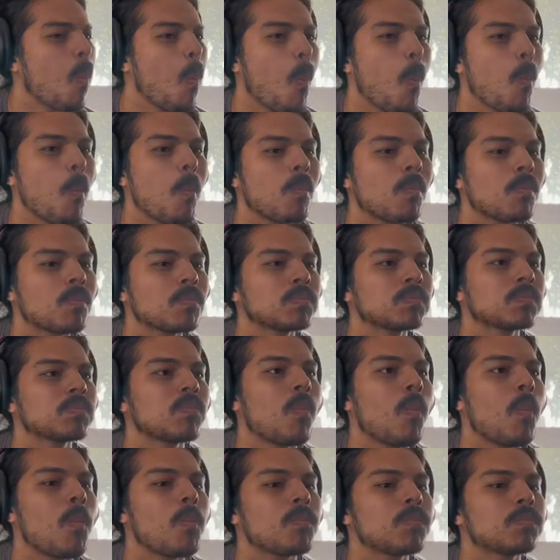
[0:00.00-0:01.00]
Say, uh,
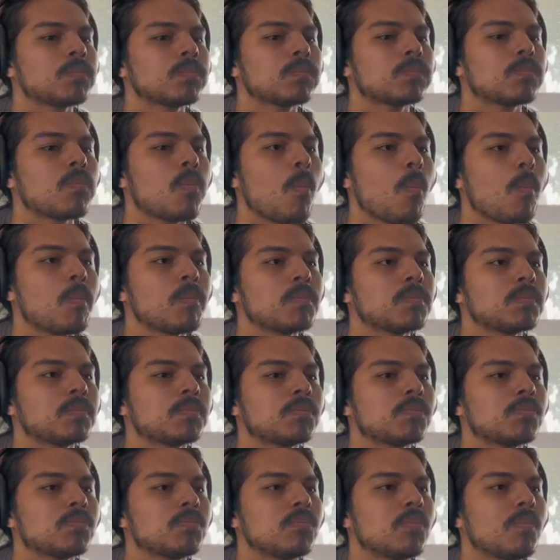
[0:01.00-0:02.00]
Roxanne,
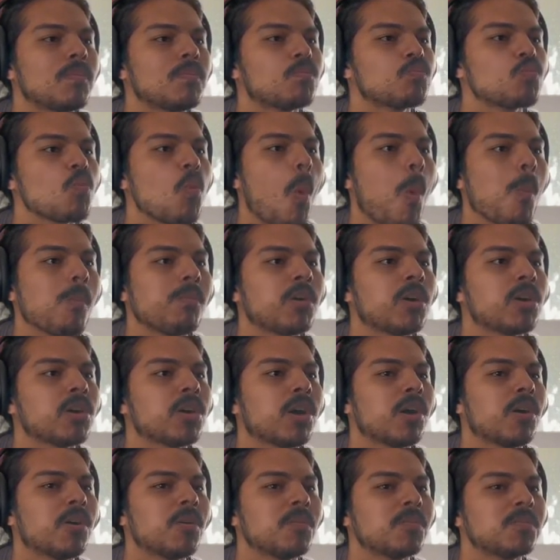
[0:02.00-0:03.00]
about Stacy's party. Oh,
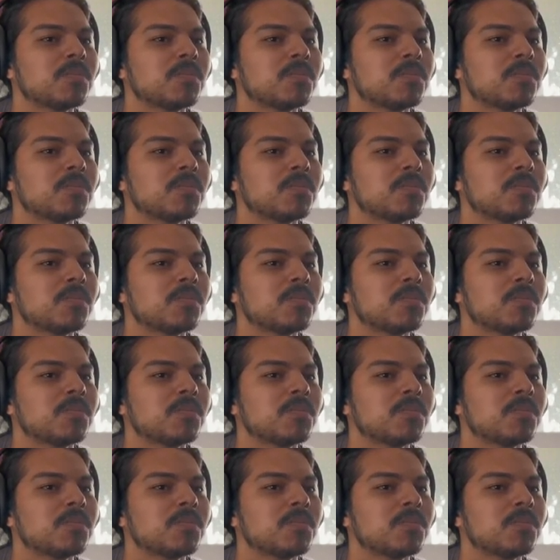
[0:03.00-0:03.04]
no.